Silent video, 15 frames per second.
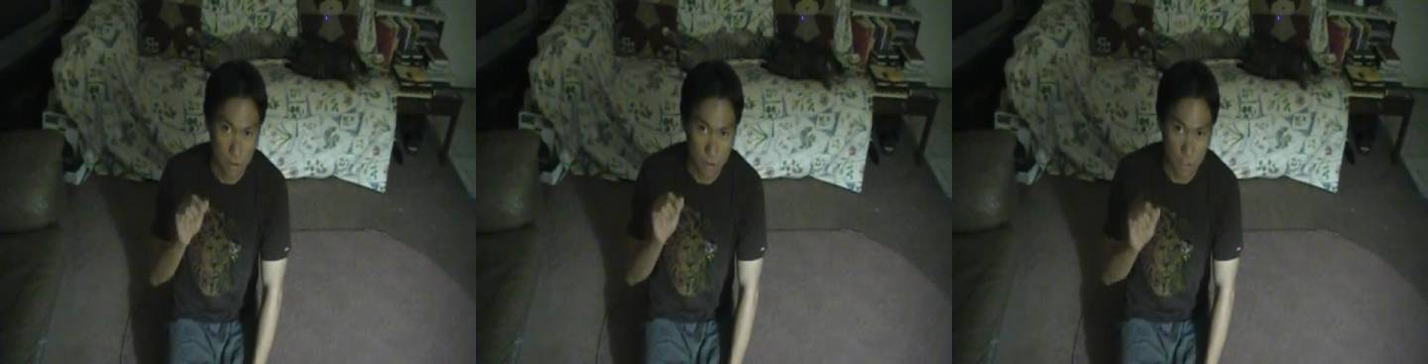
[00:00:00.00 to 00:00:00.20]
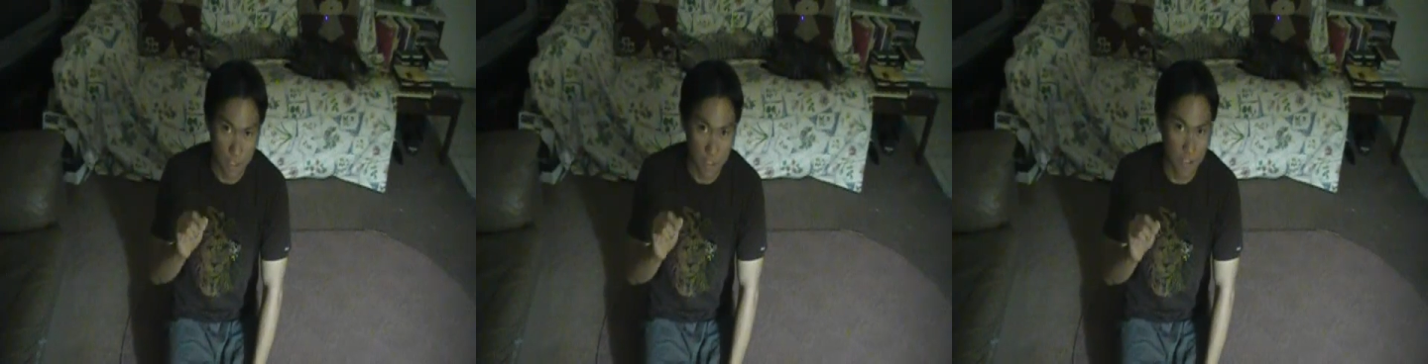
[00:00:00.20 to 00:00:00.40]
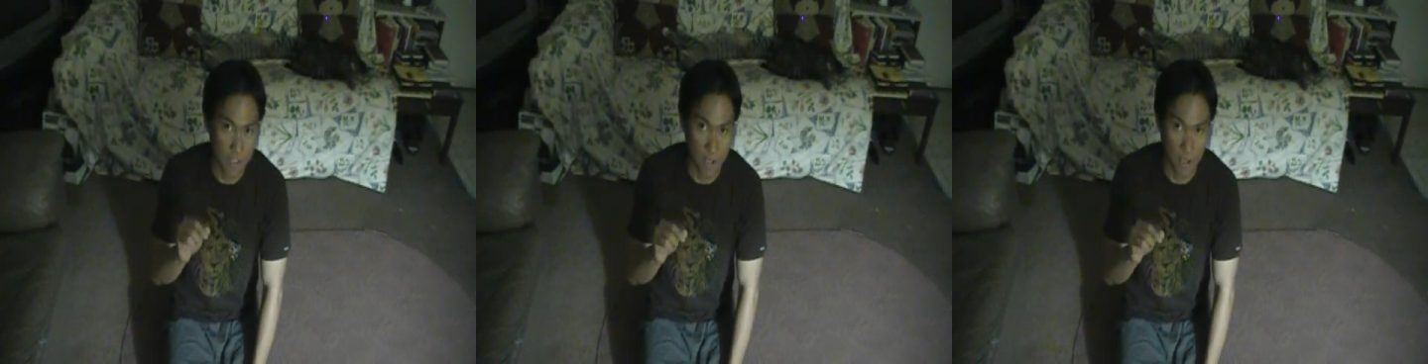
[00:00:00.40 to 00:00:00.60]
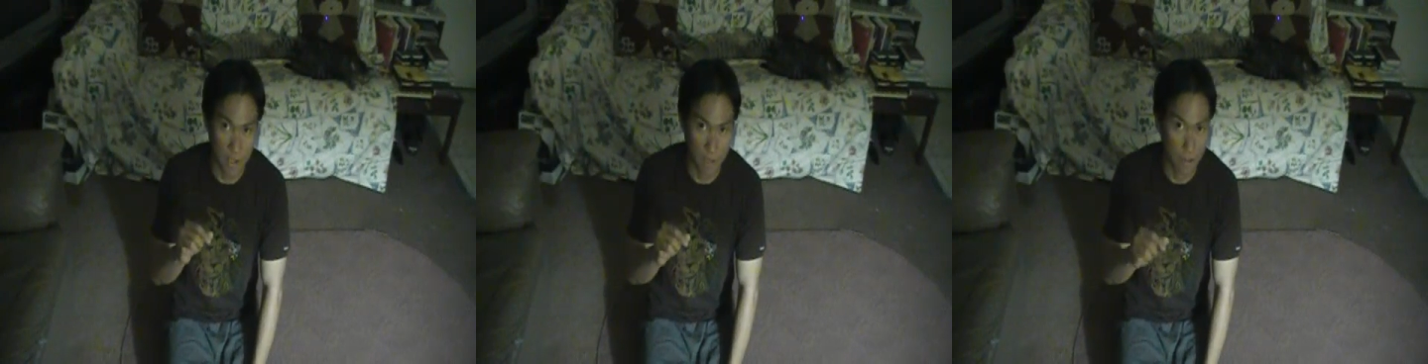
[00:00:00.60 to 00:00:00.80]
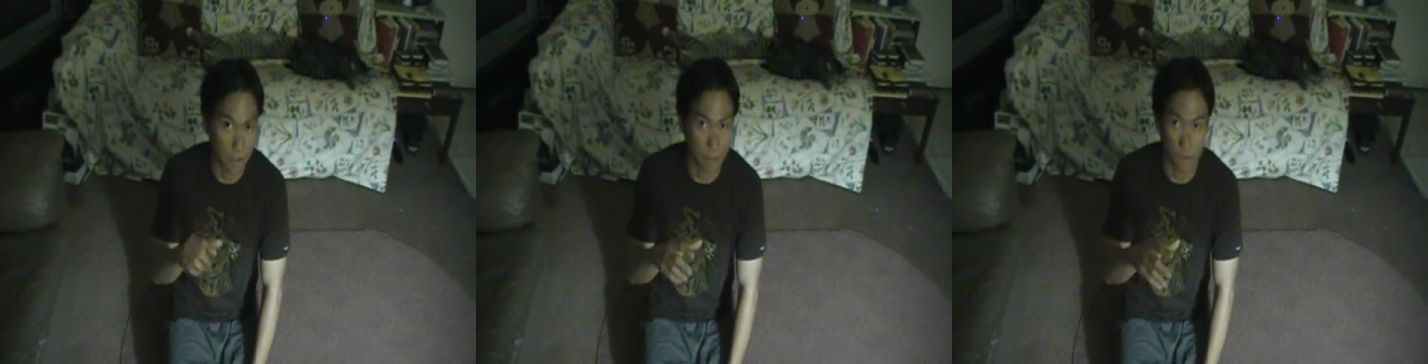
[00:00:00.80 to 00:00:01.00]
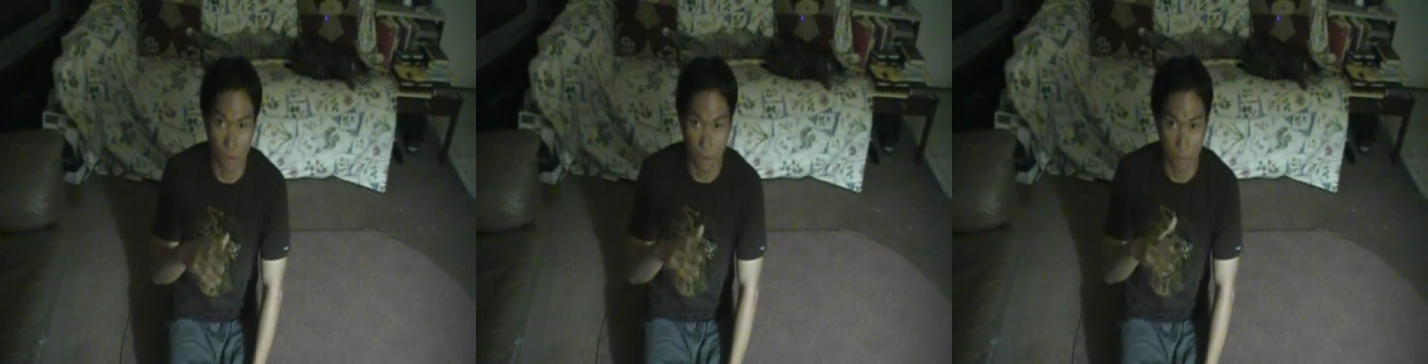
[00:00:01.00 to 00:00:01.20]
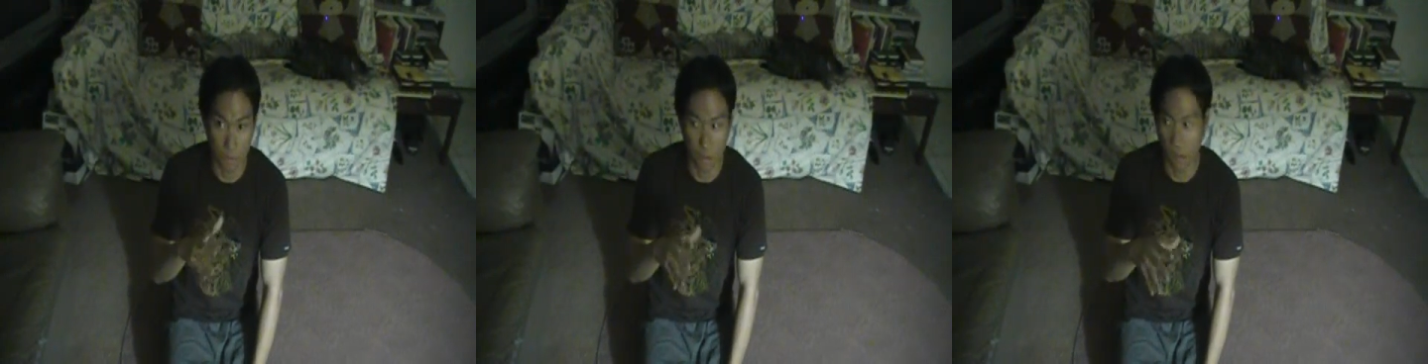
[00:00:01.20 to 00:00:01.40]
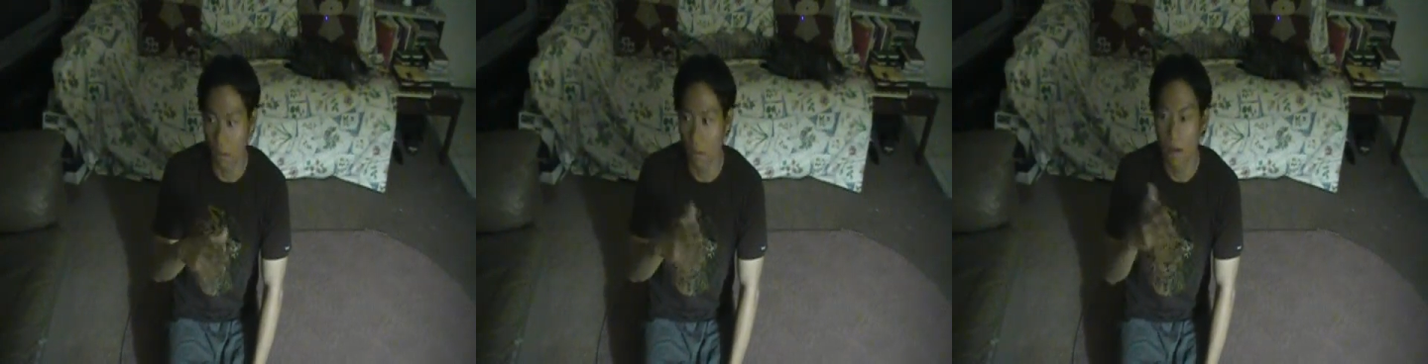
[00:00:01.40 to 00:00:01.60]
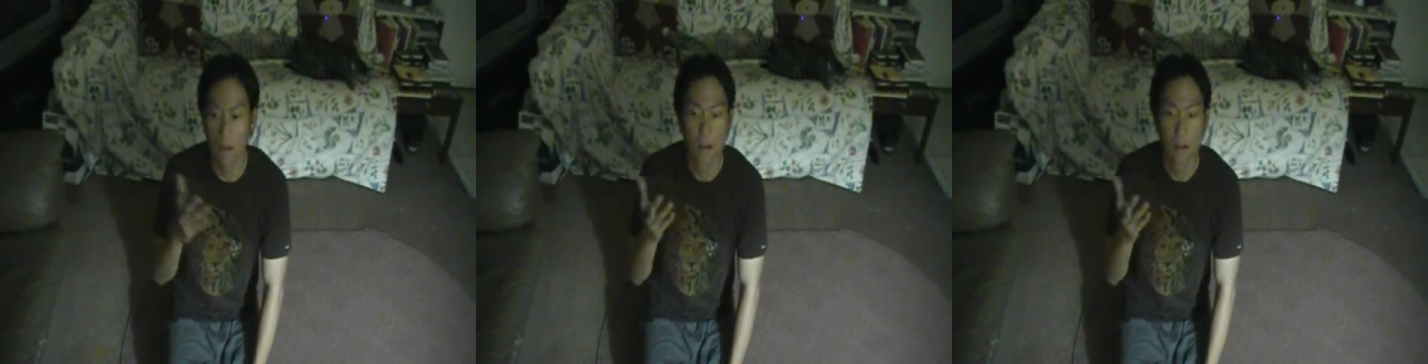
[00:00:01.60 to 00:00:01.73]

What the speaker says: just like a normal